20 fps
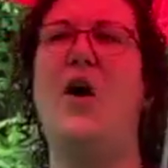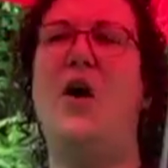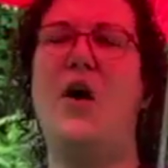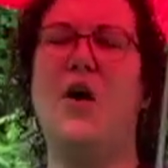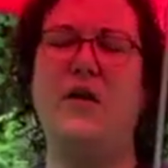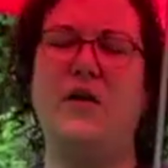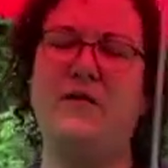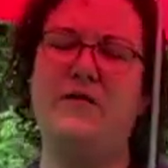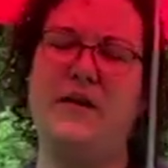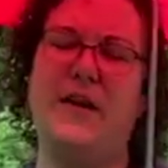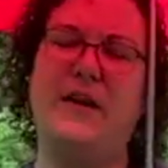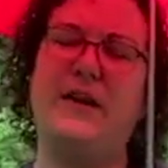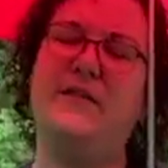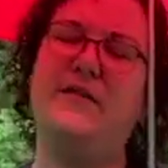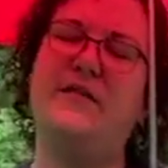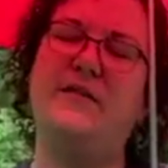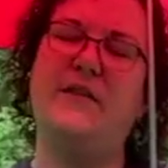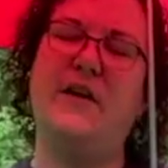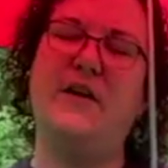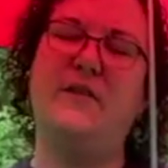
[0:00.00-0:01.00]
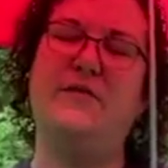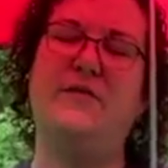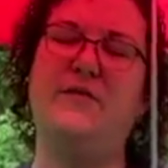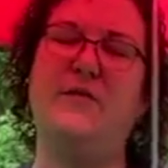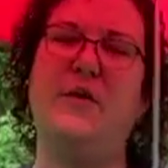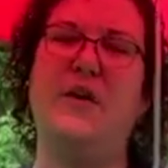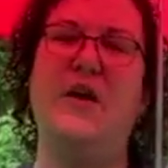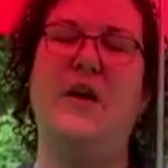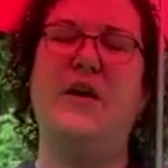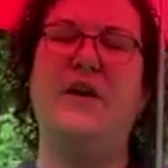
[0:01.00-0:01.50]
All of that stuff
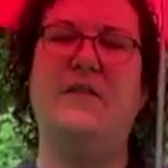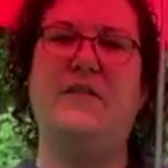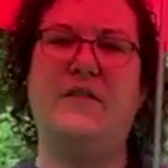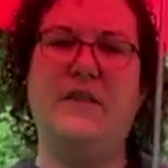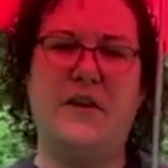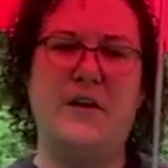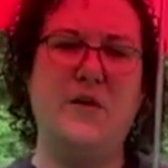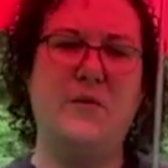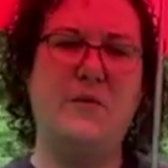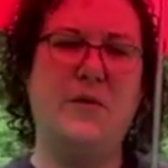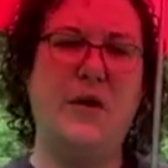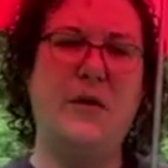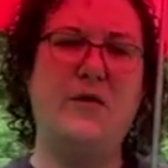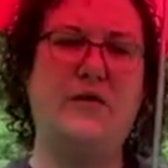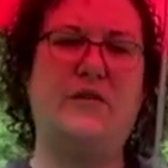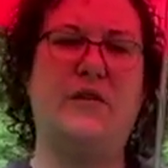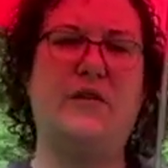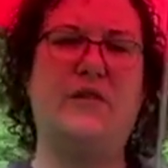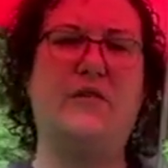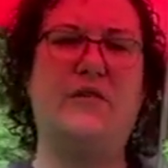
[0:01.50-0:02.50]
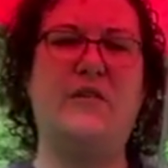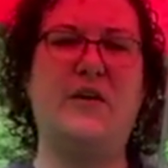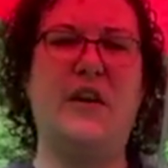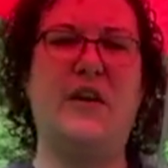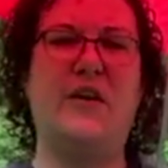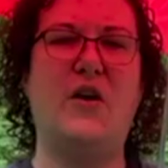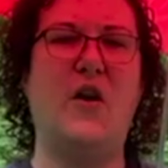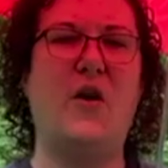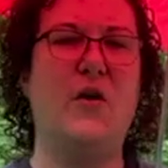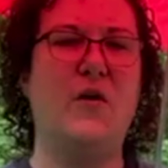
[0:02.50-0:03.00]
decomposes,
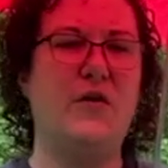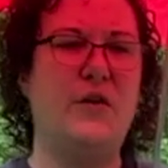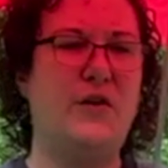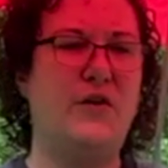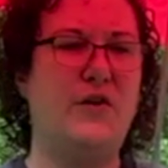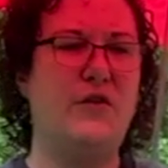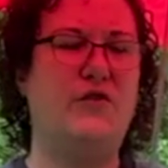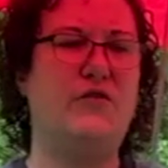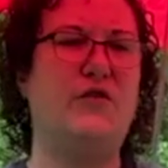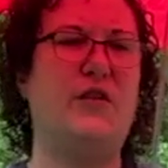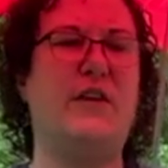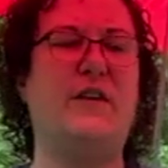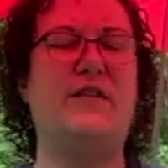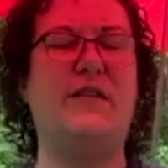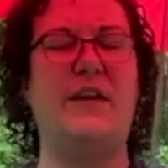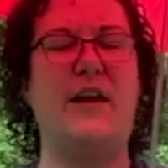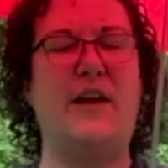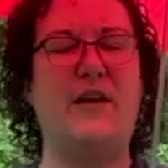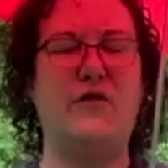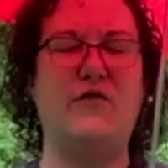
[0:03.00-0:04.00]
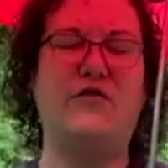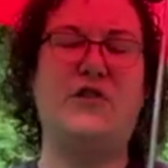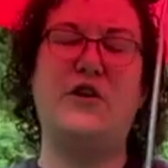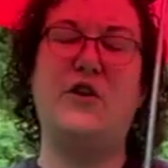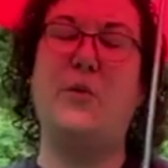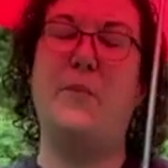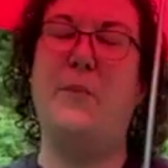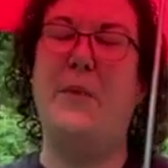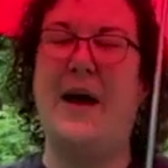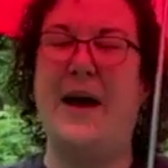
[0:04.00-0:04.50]
and all the nutrients and energy
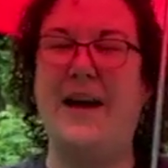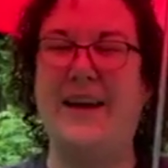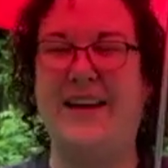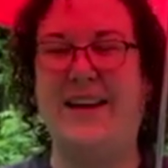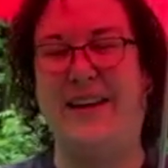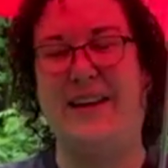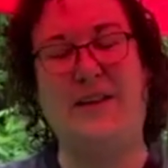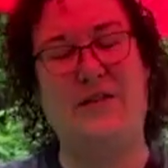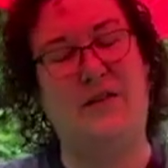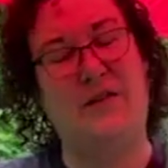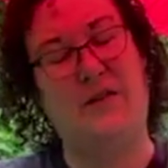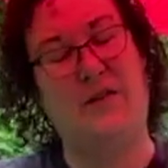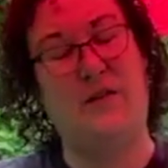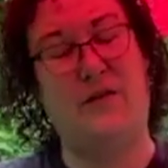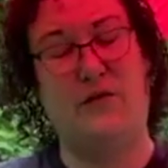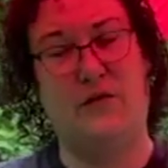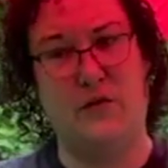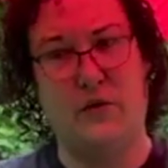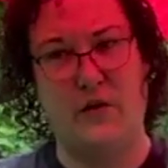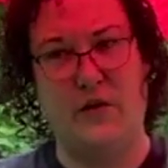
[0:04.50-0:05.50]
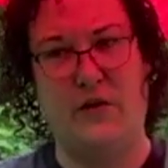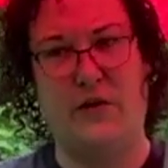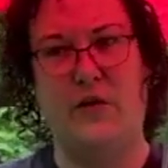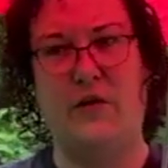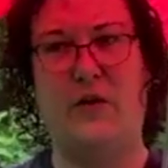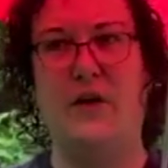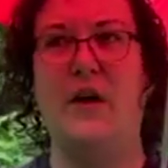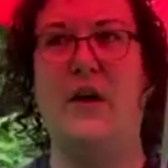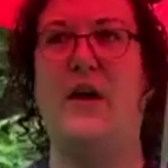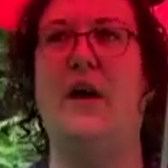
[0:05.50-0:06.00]
go back into the soil.